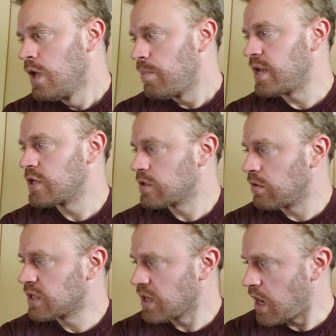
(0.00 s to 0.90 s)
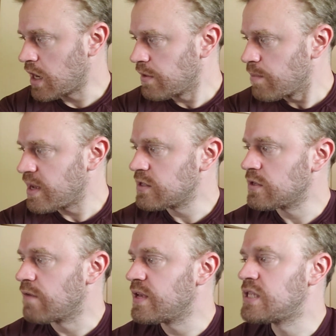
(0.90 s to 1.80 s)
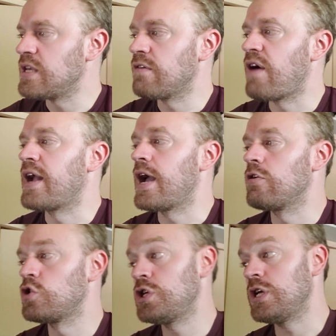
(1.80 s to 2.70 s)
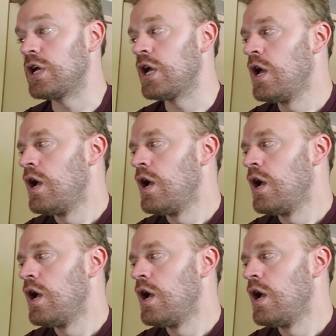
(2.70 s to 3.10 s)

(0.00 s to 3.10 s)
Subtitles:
But he is called God on the basis of his deifying energy,